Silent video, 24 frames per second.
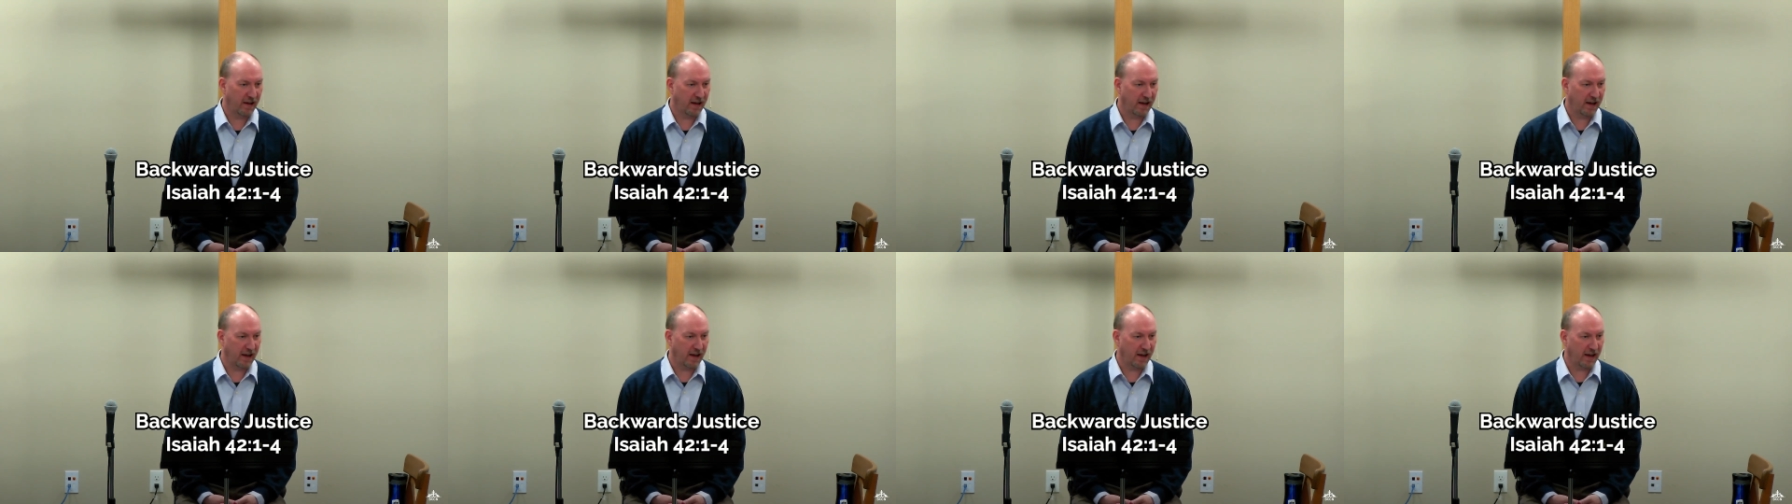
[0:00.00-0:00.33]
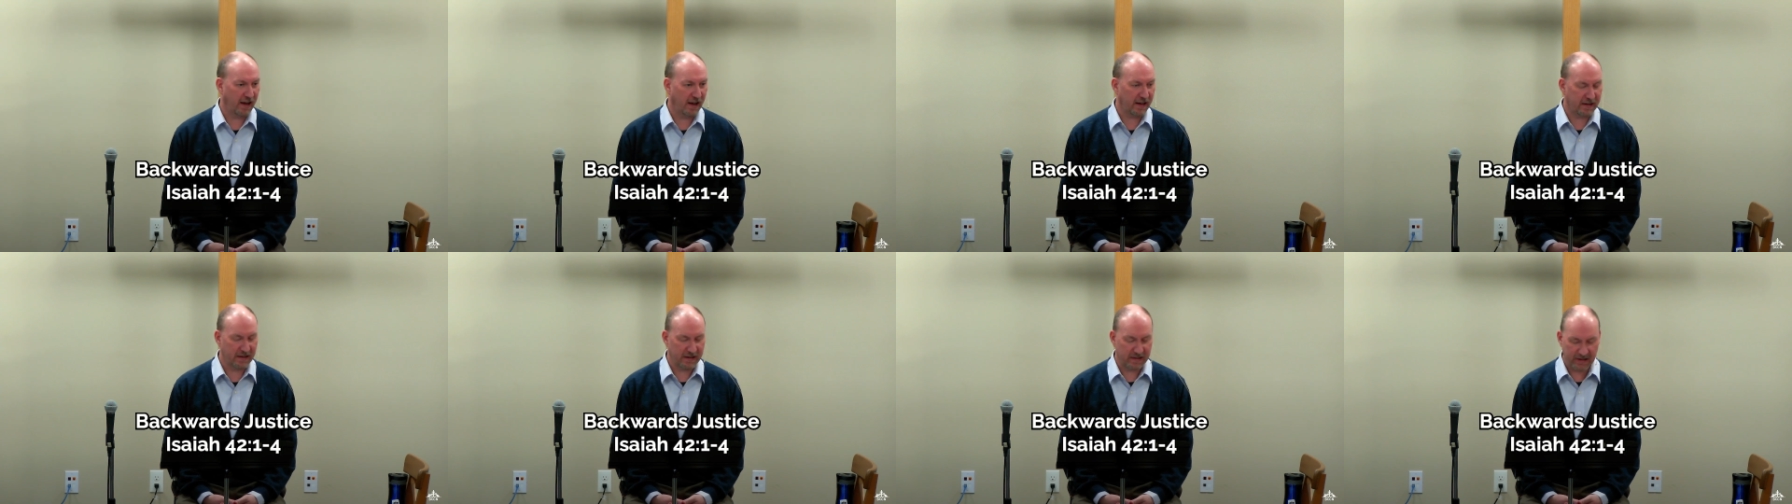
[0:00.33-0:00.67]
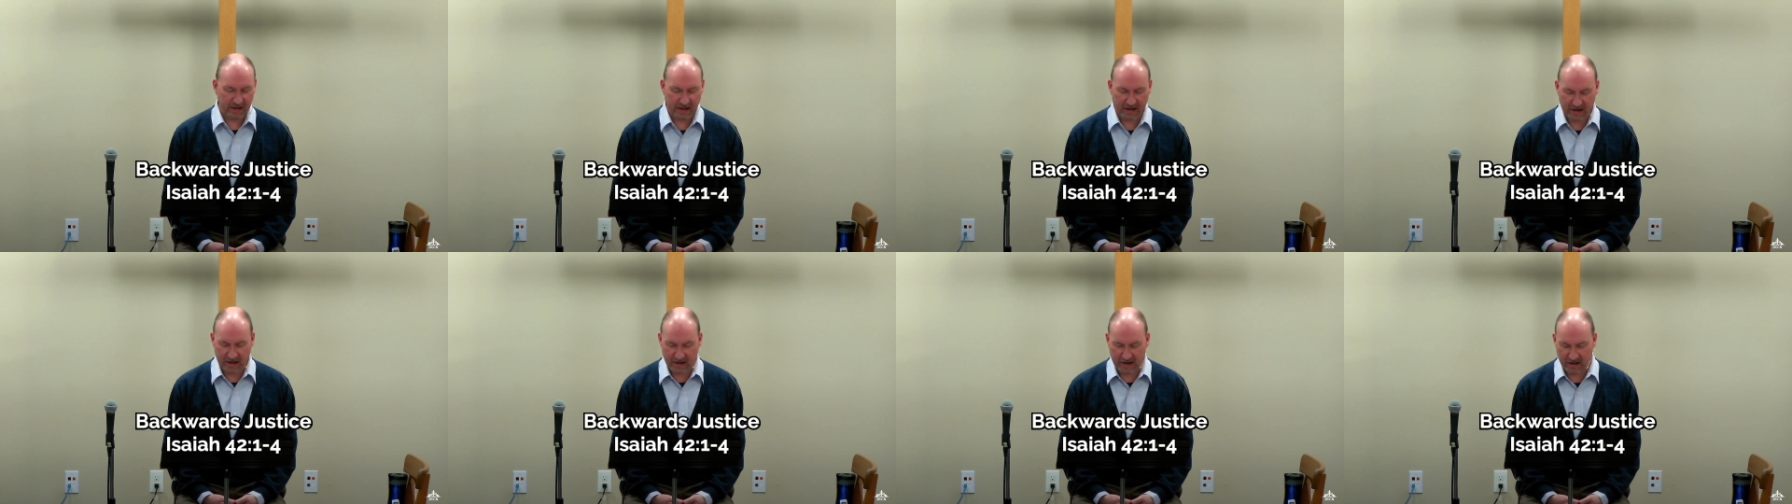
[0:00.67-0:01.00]
I, I didn't
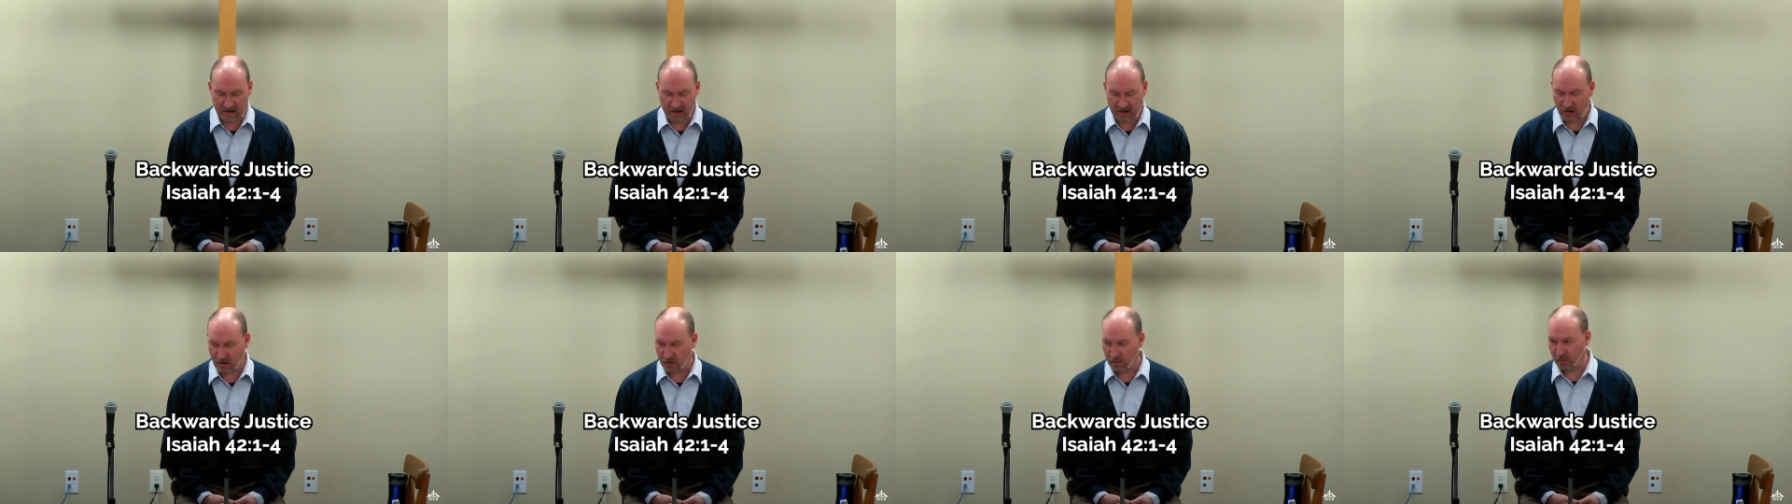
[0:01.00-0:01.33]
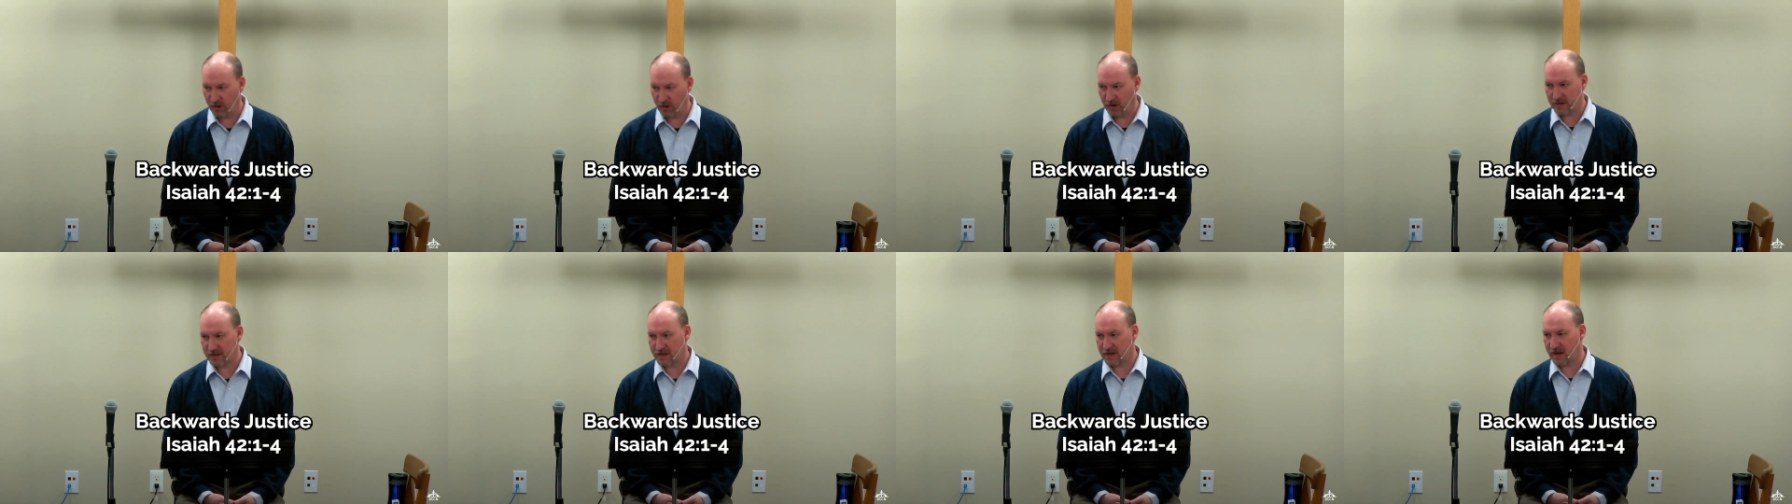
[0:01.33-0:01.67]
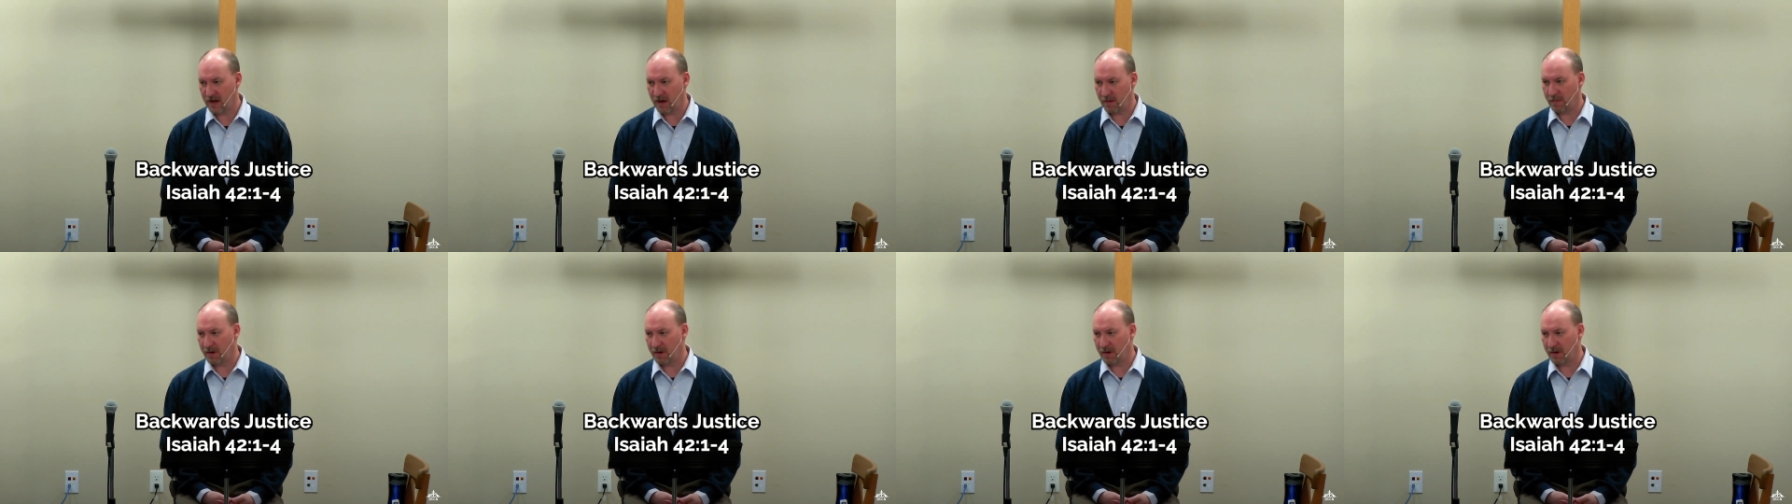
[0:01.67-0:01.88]
get it into the bulletin yet,